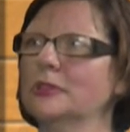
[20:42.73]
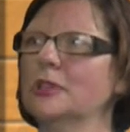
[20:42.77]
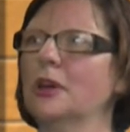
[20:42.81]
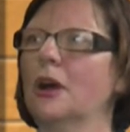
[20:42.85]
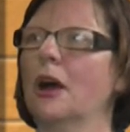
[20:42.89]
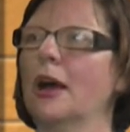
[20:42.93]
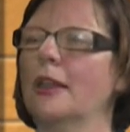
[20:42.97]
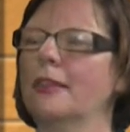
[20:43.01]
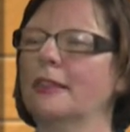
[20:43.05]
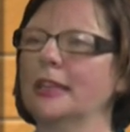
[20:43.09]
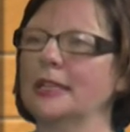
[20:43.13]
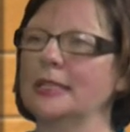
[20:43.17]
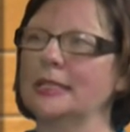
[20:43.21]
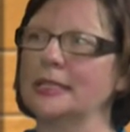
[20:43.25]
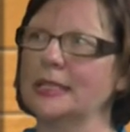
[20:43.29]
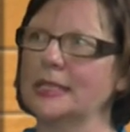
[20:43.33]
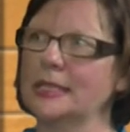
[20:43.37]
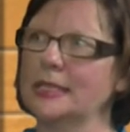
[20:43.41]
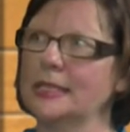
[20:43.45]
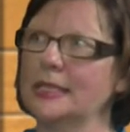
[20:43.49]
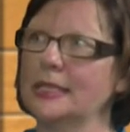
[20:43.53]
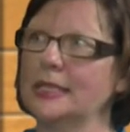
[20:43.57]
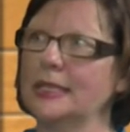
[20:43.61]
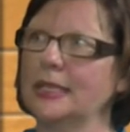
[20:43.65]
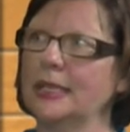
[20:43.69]

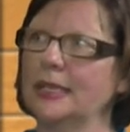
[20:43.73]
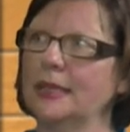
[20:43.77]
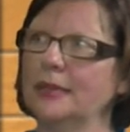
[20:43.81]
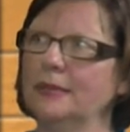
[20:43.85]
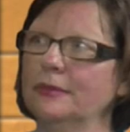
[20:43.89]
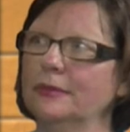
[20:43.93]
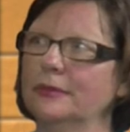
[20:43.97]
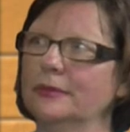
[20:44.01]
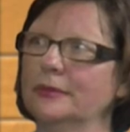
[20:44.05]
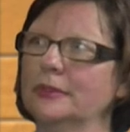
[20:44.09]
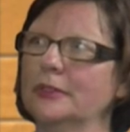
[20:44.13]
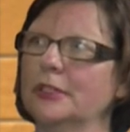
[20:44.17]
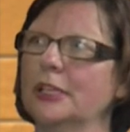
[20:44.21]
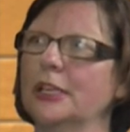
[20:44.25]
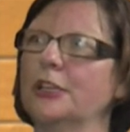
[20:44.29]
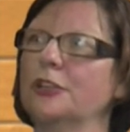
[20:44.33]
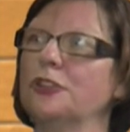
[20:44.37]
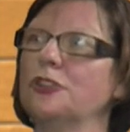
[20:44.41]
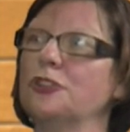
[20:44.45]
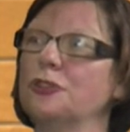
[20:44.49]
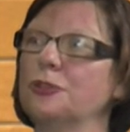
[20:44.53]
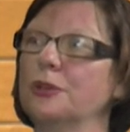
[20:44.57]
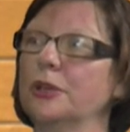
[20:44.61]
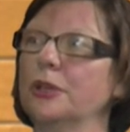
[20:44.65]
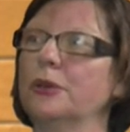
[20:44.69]
authenticity,
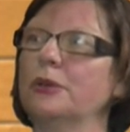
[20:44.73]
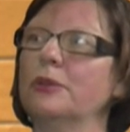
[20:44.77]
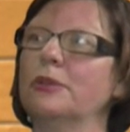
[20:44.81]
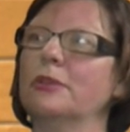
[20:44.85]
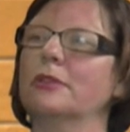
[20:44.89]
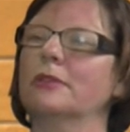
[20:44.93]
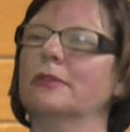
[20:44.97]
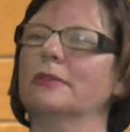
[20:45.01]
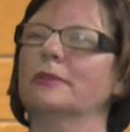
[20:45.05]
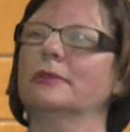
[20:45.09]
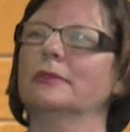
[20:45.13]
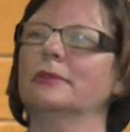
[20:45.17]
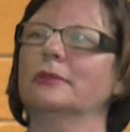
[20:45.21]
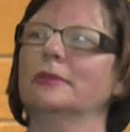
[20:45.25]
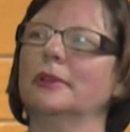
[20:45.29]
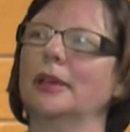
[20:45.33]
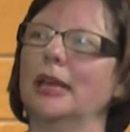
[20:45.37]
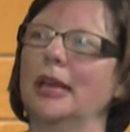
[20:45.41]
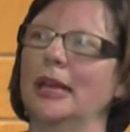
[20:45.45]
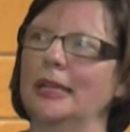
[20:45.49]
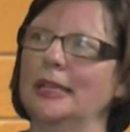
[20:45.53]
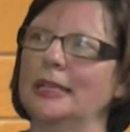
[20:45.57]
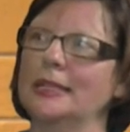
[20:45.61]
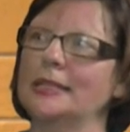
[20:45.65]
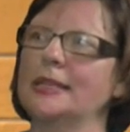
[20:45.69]
truth,
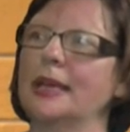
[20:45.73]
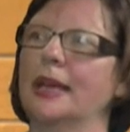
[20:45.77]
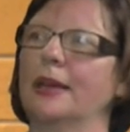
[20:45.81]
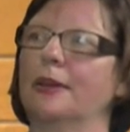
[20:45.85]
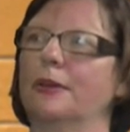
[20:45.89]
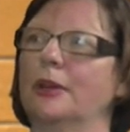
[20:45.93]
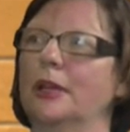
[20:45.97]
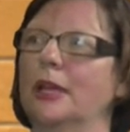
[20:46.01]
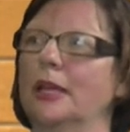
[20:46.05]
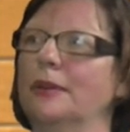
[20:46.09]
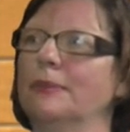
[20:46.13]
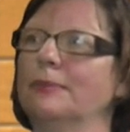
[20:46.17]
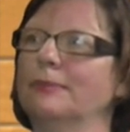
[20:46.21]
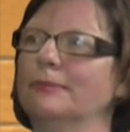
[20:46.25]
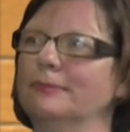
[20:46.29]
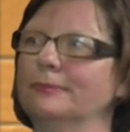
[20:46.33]
and integrity.